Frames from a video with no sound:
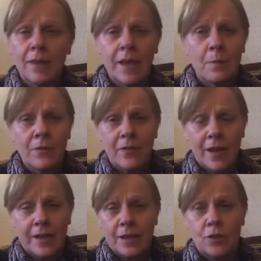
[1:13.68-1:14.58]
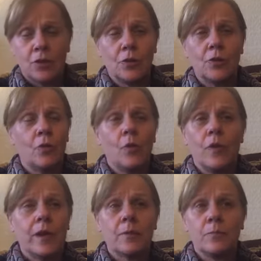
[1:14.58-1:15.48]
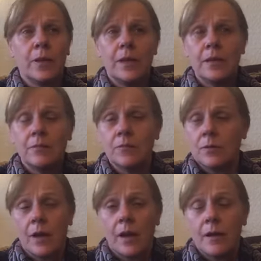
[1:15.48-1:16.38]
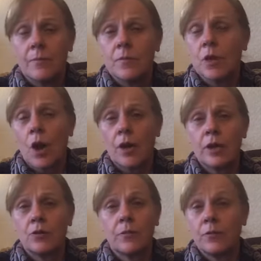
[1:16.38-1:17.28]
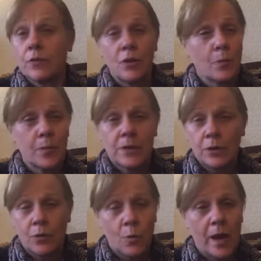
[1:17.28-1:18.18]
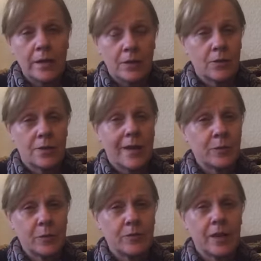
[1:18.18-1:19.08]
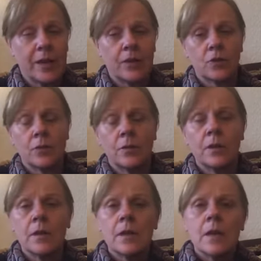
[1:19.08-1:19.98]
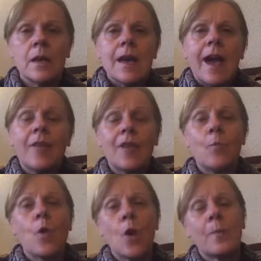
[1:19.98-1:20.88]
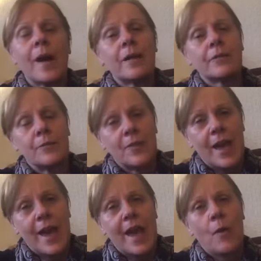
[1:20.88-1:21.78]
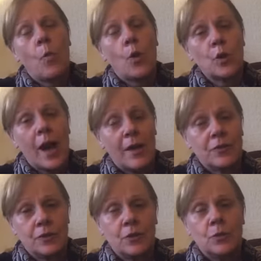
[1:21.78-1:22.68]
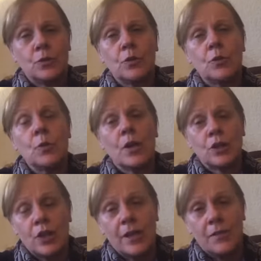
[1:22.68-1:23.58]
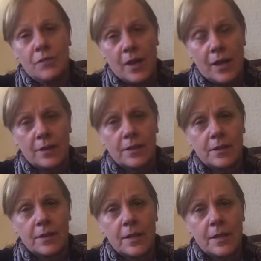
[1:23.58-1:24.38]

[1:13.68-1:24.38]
They can be financial or they can be target driven for numbers in other ways. It doesn't have to be financial. And then work back from there what you have to do to achieve that.